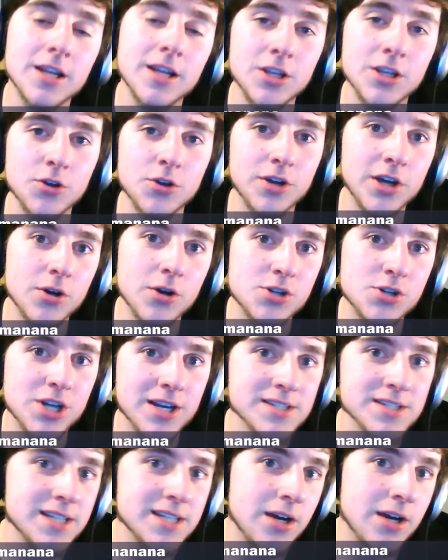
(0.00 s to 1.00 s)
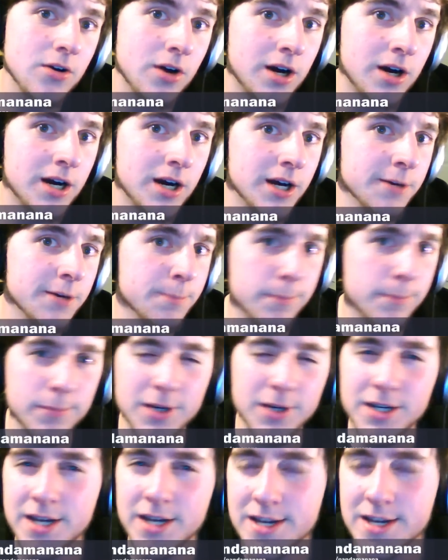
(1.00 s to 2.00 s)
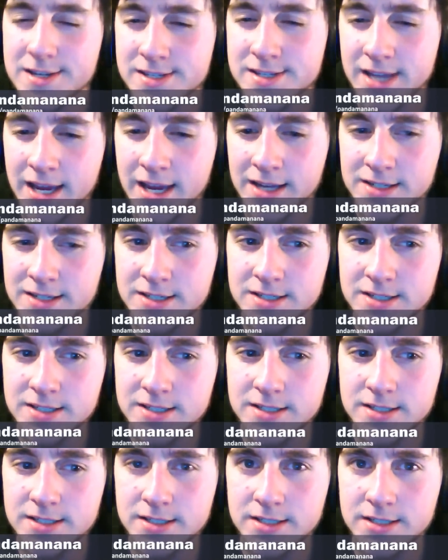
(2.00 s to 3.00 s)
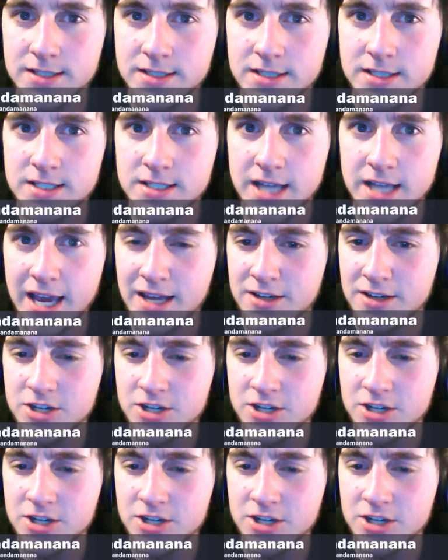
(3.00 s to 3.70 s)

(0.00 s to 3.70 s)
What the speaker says: You can go check us out on Mondays at 10.